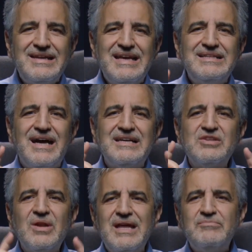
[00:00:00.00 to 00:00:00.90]
led
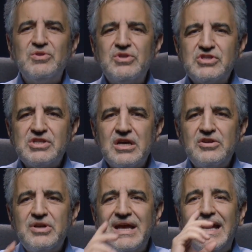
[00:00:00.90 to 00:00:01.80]
as a lamb to the
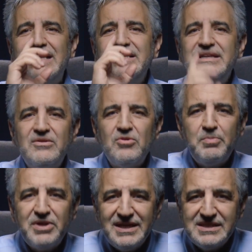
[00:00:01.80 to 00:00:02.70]
slaughter and he didn't
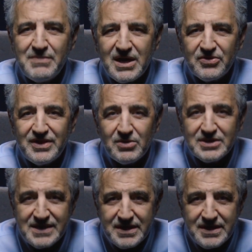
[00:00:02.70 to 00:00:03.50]
open his mouth. That was